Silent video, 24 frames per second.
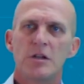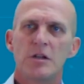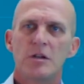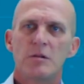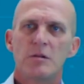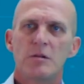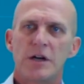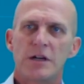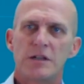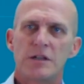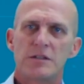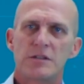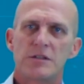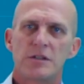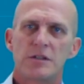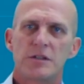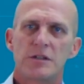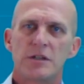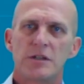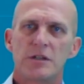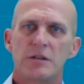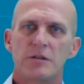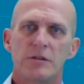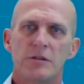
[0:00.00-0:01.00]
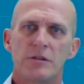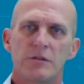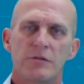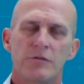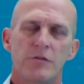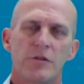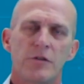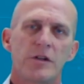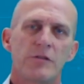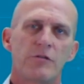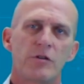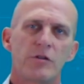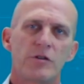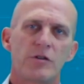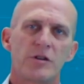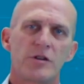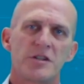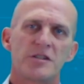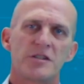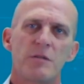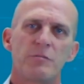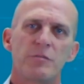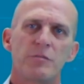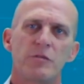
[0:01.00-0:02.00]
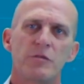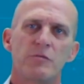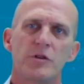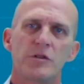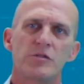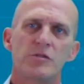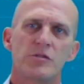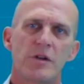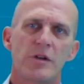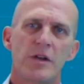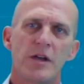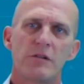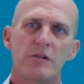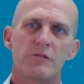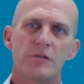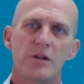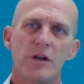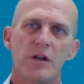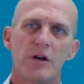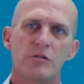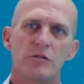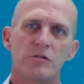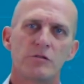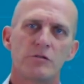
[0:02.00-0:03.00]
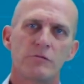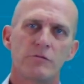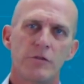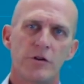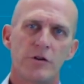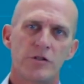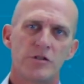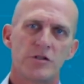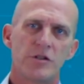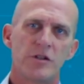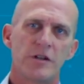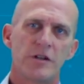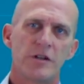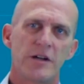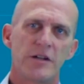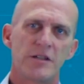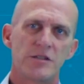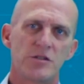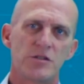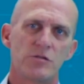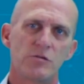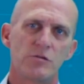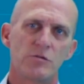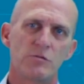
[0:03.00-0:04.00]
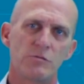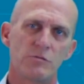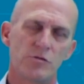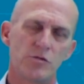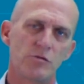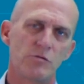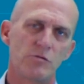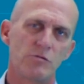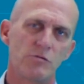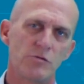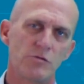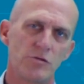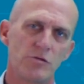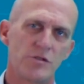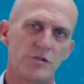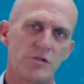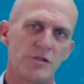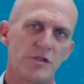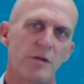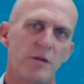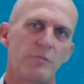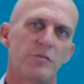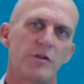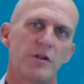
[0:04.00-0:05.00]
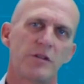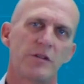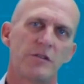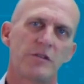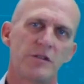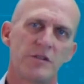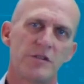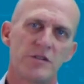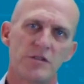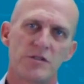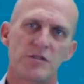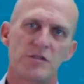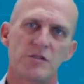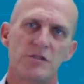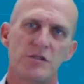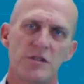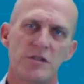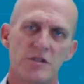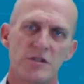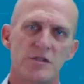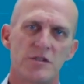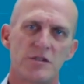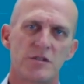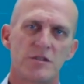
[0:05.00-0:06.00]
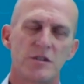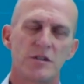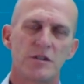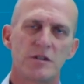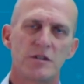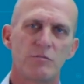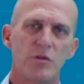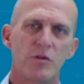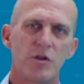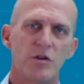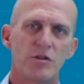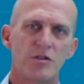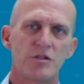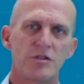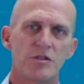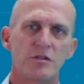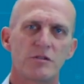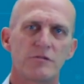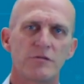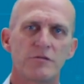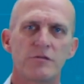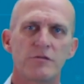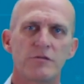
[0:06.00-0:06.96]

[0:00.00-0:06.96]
But if I, for example, want to have now two virtual LANs to separate these blocks of